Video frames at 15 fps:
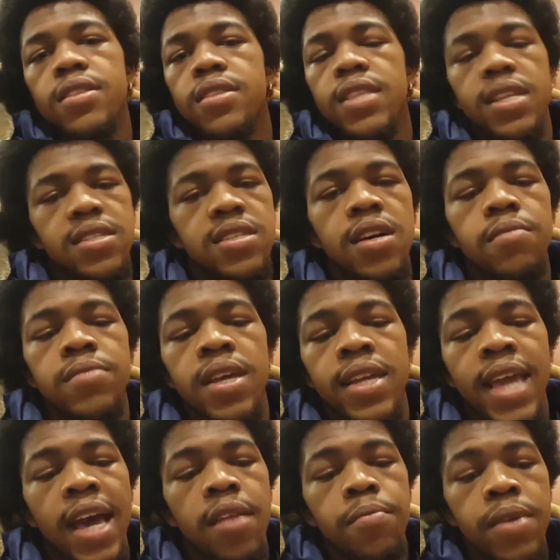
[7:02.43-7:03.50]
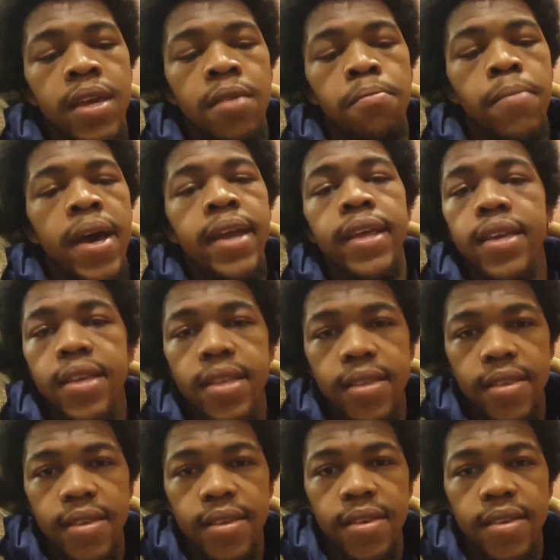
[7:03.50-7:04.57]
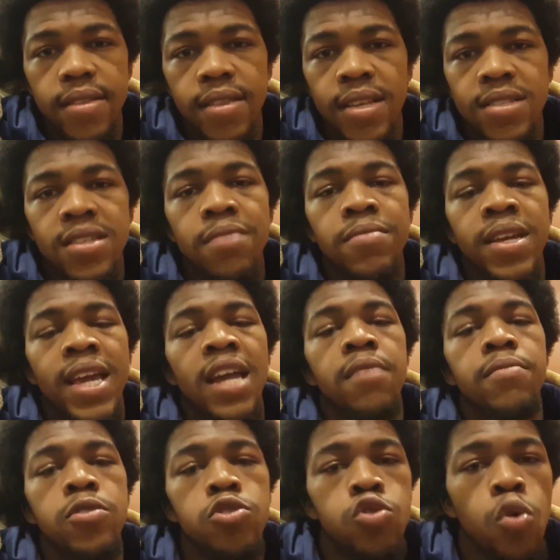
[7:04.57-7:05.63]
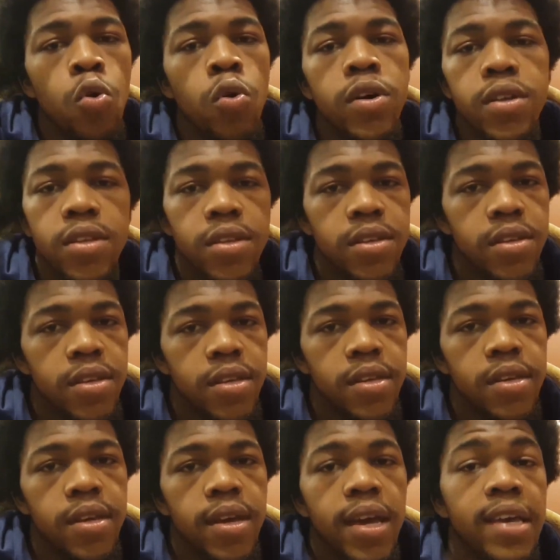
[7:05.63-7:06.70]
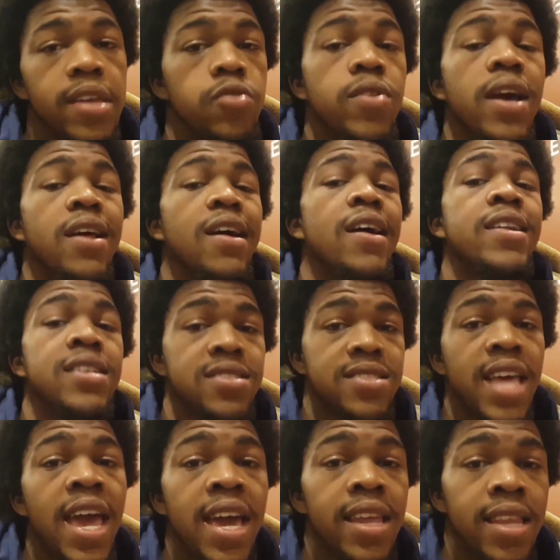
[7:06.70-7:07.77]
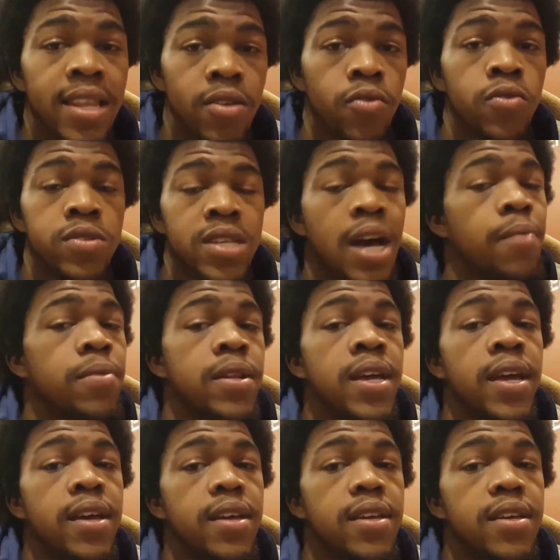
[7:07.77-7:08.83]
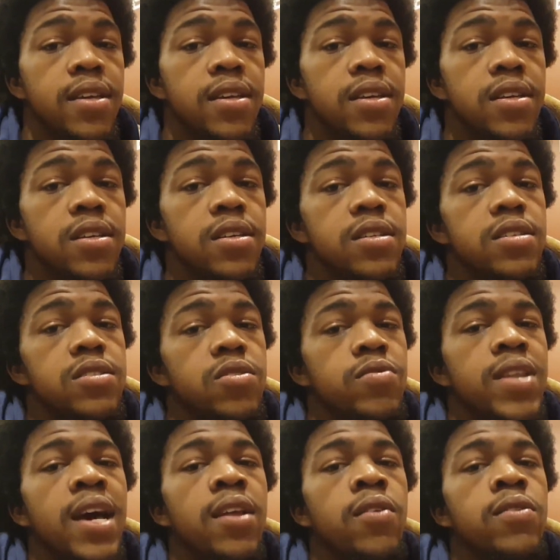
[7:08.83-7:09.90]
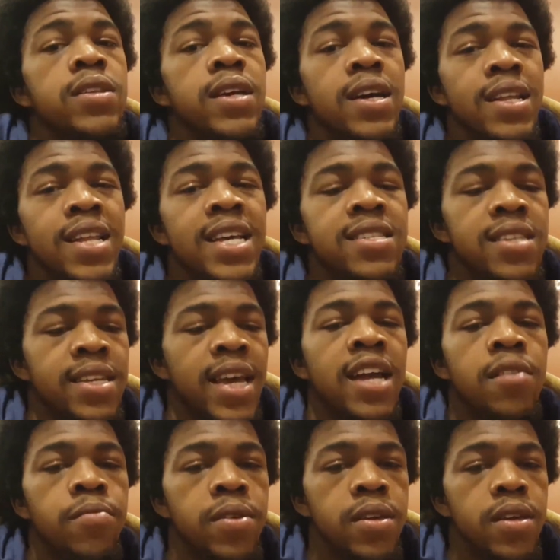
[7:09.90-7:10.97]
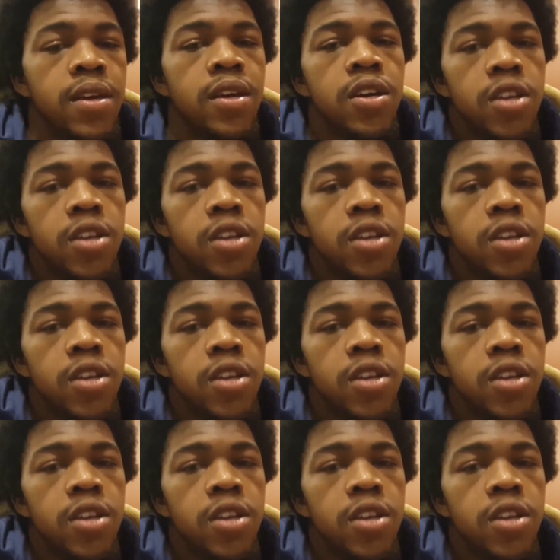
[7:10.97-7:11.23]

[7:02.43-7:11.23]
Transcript: That's something that got to be embedded. That's something that got to be taught. And you got to understand it on top of that. So not only a lesson got to be,